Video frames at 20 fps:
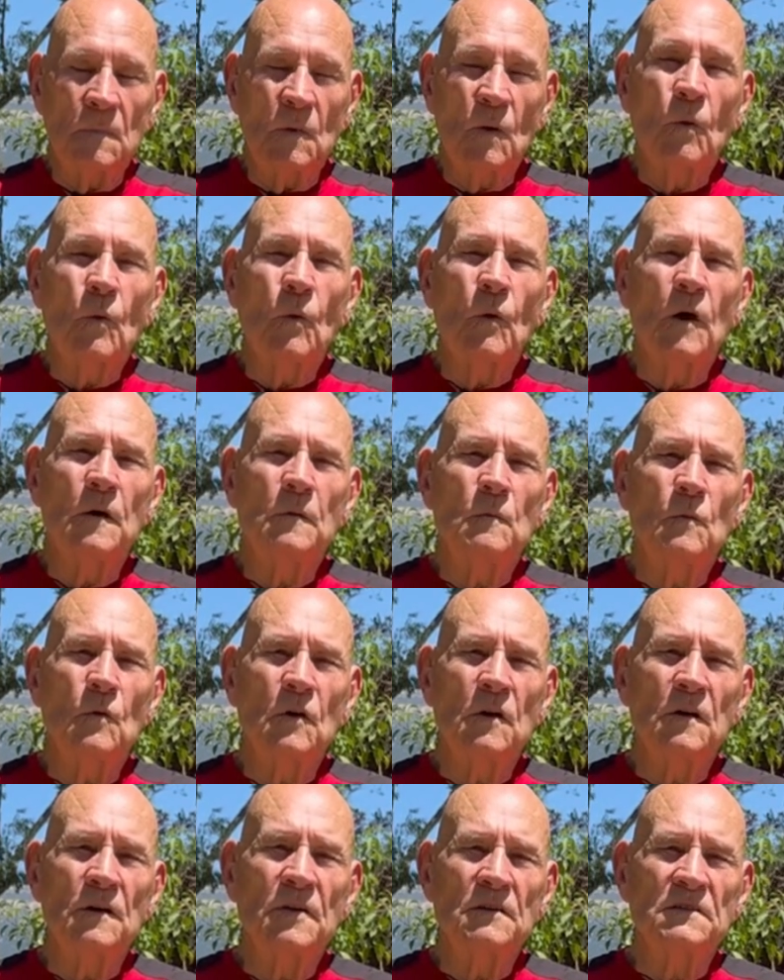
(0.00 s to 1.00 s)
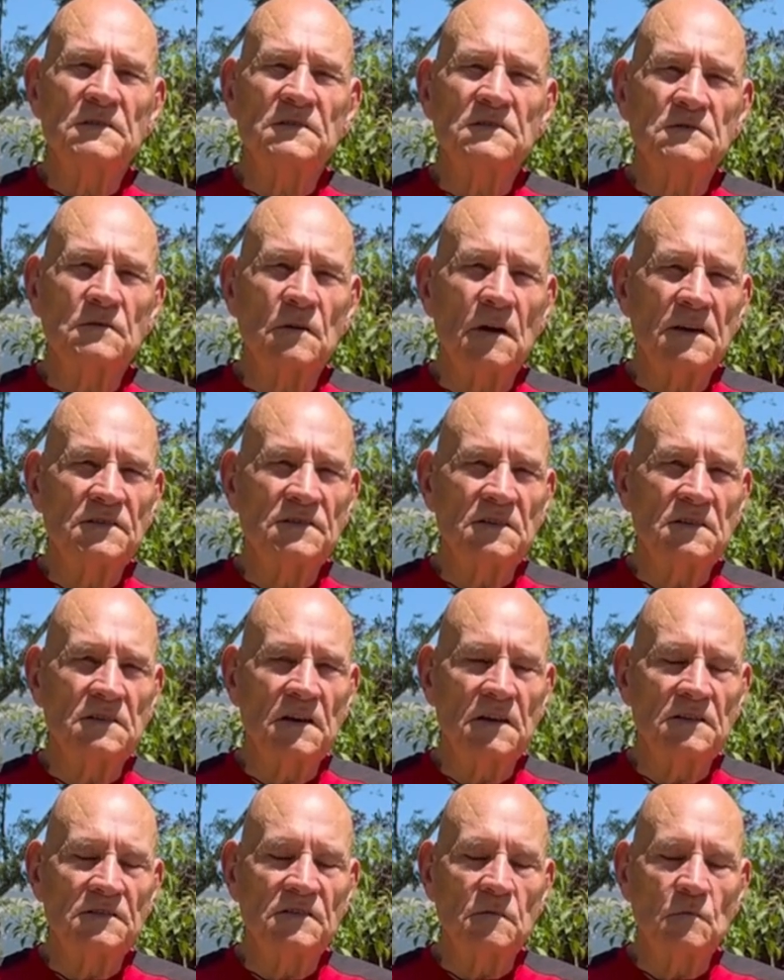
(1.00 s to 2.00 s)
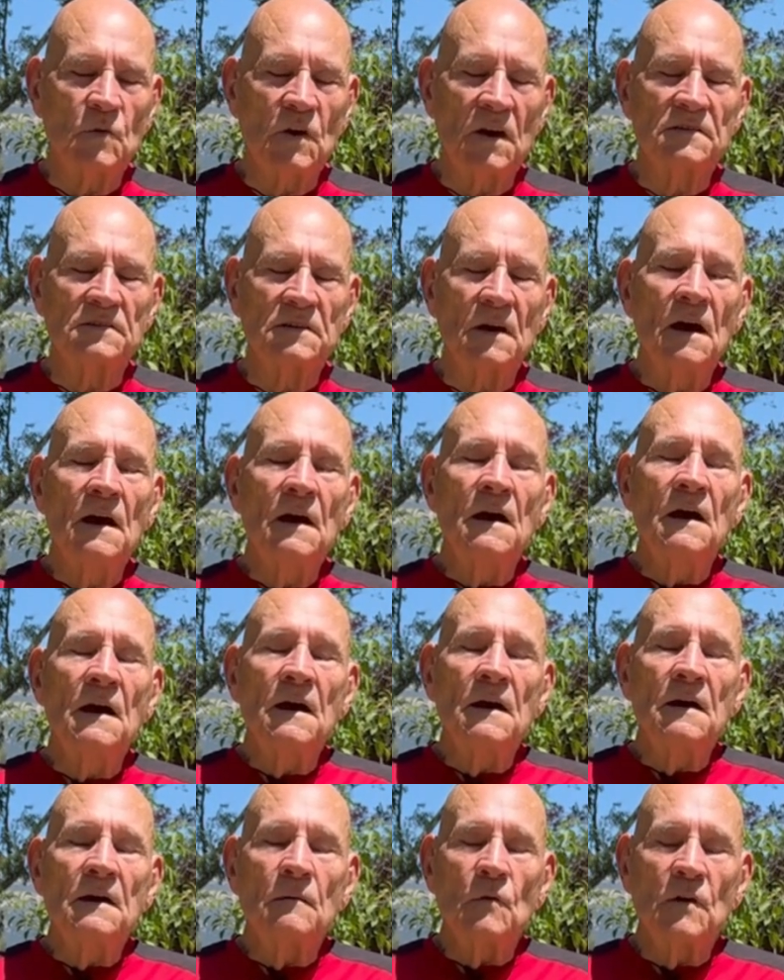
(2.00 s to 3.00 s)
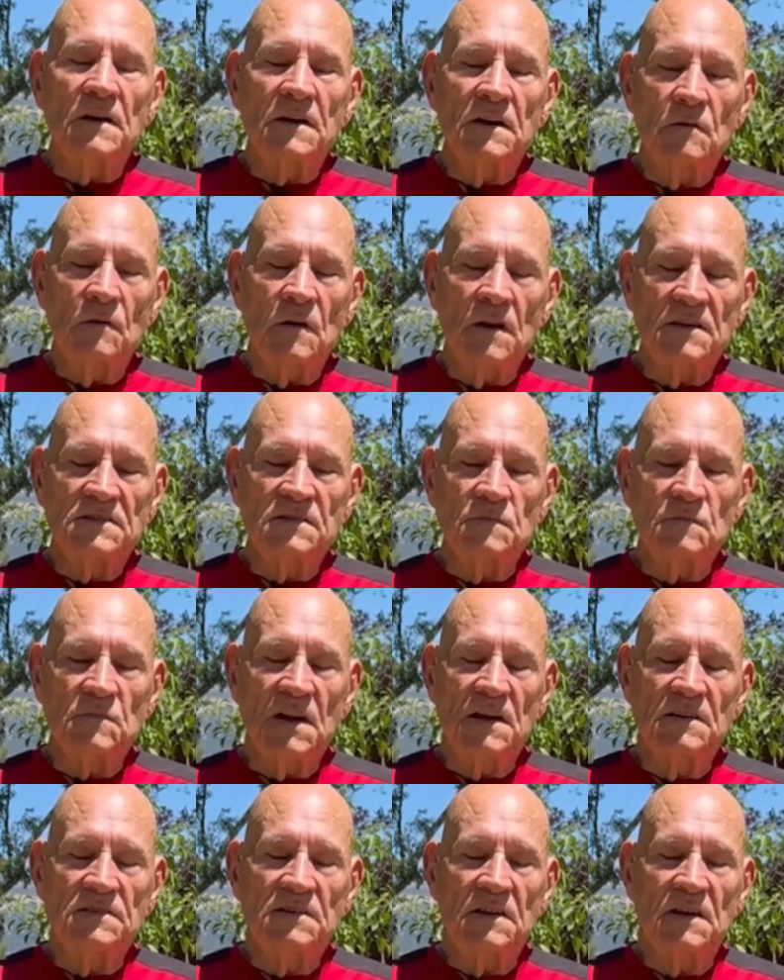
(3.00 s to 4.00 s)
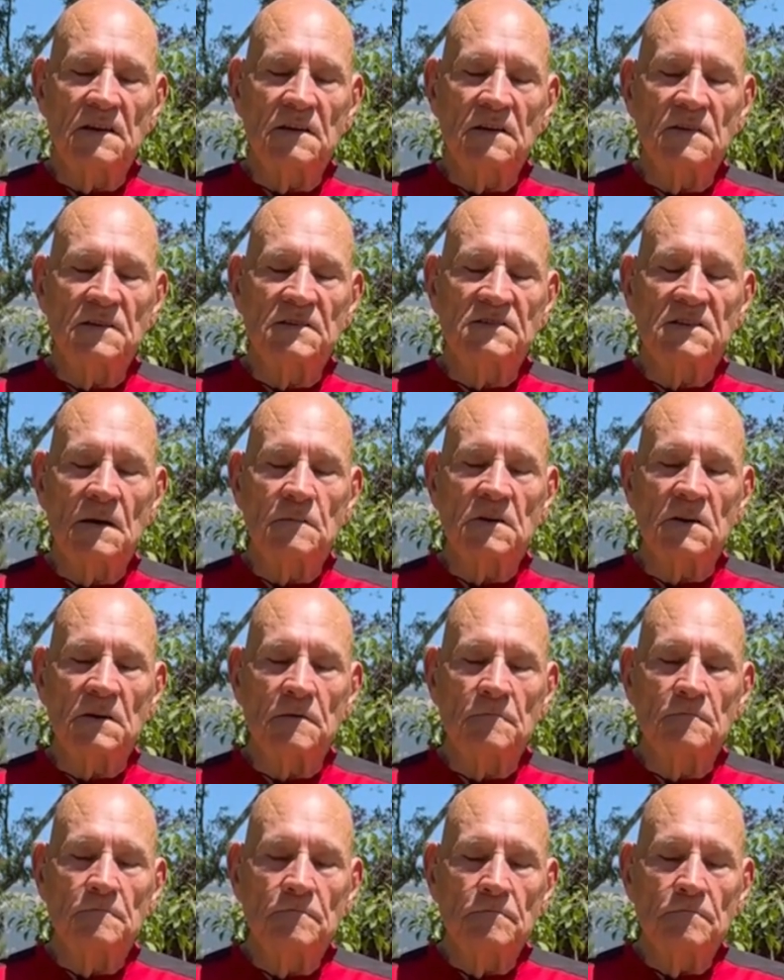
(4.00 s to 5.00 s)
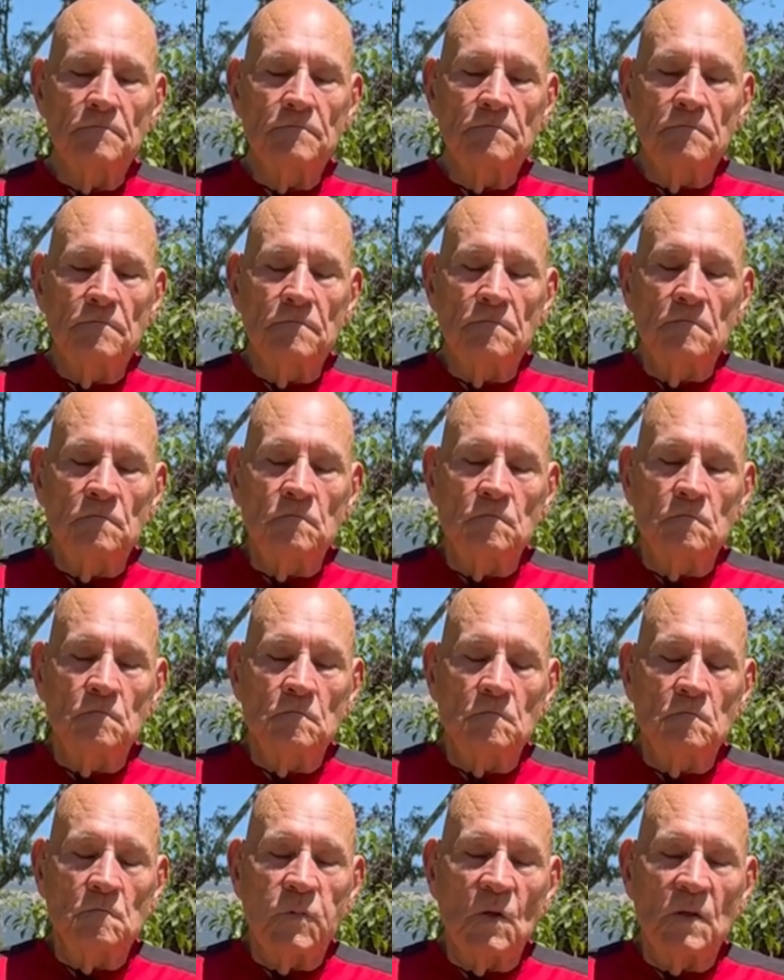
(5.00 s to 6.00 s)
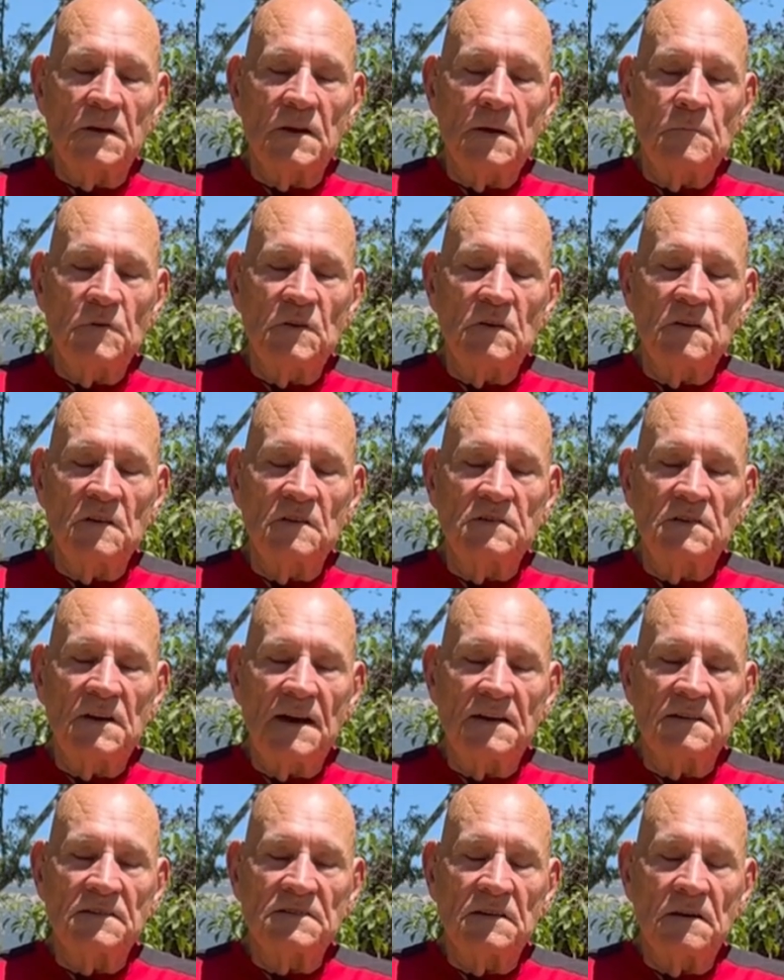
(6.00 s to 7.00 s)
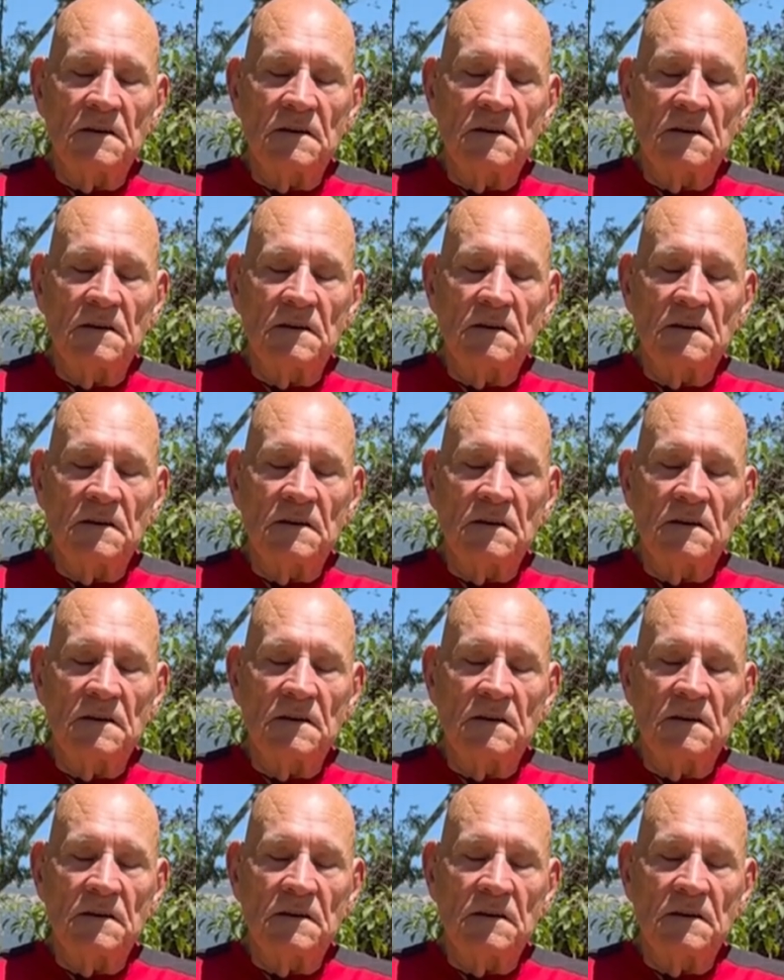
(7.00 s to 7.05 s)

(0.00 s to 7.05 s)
one more of those stress and tension breaths. You want to get rid of some tension into the stomach, pull it up into the chest,